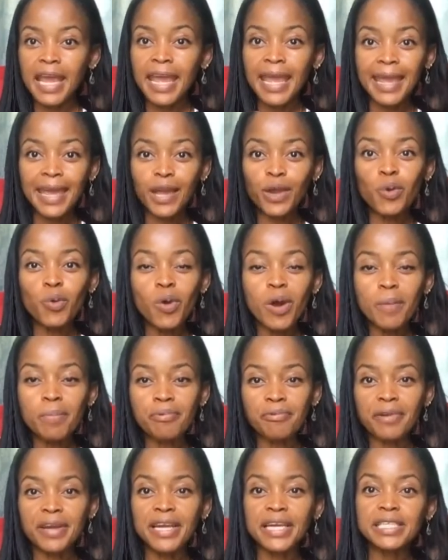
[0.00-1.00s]

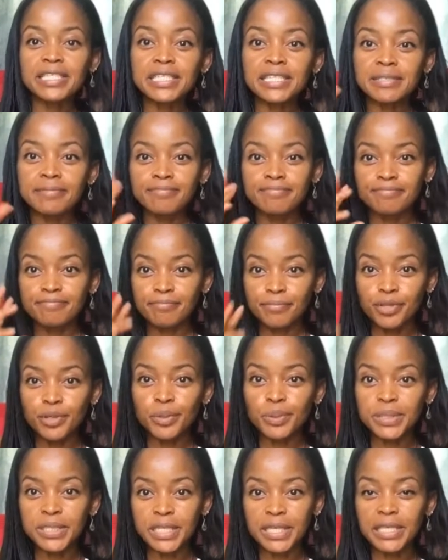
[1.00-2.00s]
Incorporate
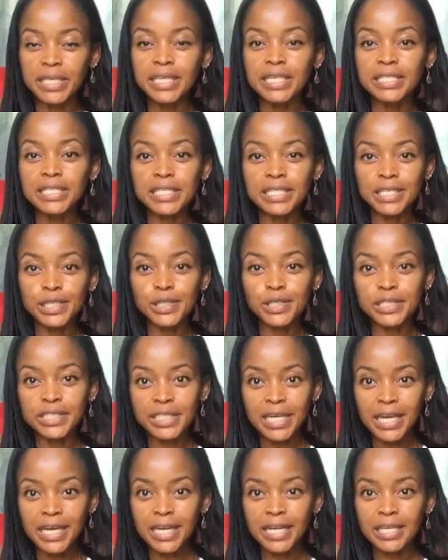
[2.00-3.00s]
protein into your
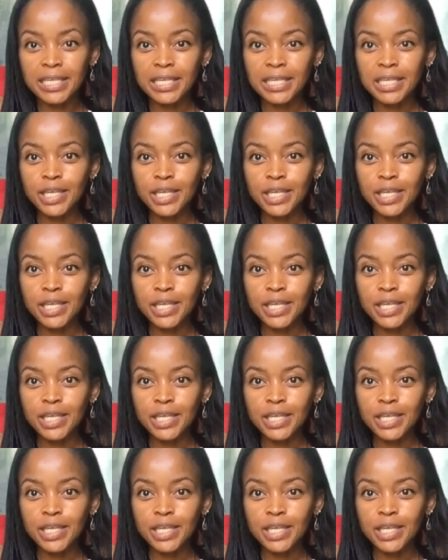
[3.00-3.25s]
diet.